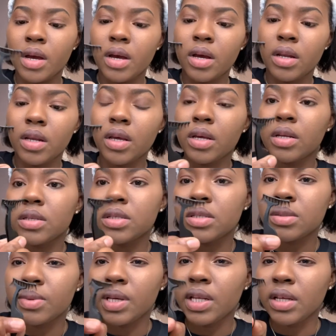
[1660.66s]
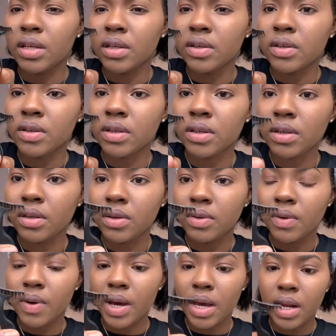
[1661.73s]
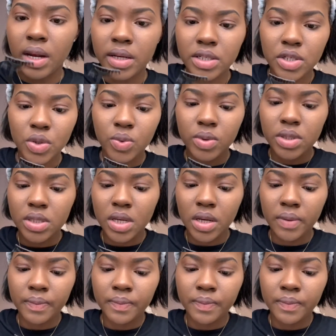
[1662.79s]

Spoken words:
And yeah, this is my little, you know, eyelash tweezer.